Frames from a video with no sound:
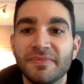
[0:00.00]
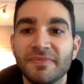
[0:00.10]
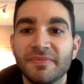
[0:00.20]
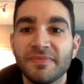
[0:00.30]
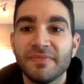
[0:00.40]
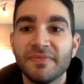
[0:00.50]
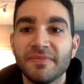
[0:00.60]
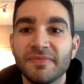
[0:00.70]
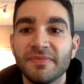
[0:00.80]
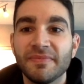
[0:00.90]

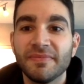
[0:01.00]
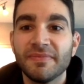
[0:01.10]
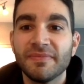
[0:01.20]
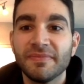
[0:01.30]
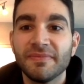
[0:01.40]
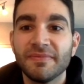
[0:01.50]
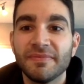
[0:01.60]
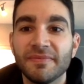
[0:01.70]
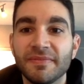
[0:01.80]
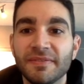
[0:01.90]

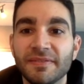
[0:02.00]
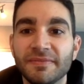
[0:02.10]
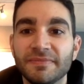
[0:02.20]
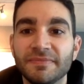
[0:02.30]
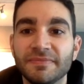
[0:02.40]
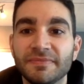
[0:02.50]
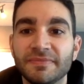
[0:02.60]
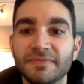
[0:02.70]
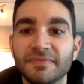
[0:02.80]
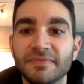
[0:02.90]

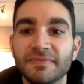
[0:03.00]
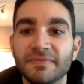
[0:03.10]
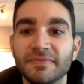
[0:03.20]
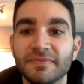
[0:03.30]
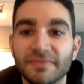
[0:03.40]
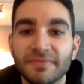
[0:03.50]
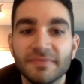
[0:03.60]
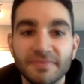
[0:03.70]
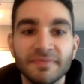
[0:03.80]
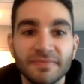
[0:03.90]

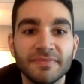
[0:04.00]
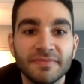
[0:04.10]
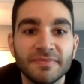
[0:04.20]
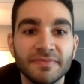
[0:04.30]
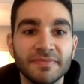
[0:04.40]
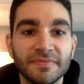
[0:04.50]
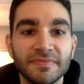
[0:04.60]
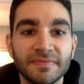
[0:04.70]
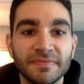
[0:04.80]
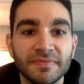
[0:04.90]
The person shown says nothing.